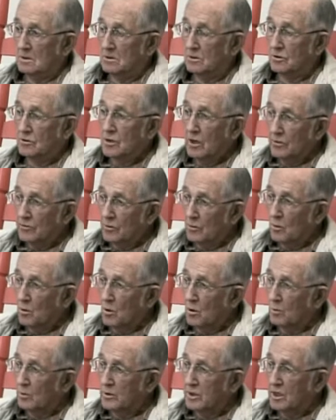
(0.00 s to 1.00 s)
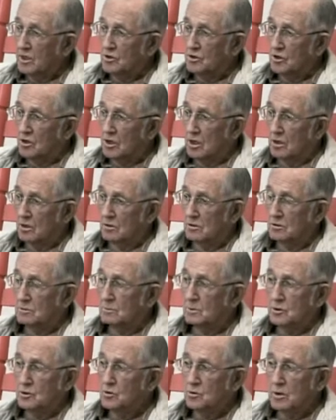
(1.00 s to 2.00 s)
there's nothing wrong with engineers,
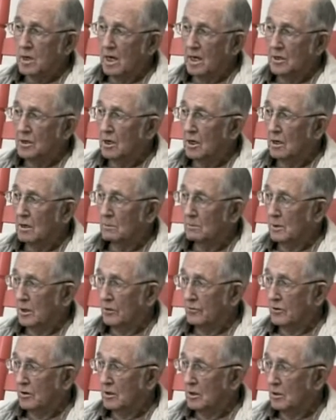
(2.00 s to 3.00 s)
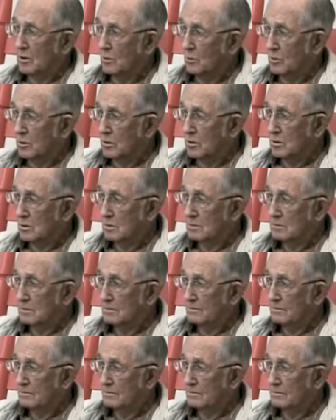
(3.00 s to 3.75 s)
but you can't tell them nothing. They know it all.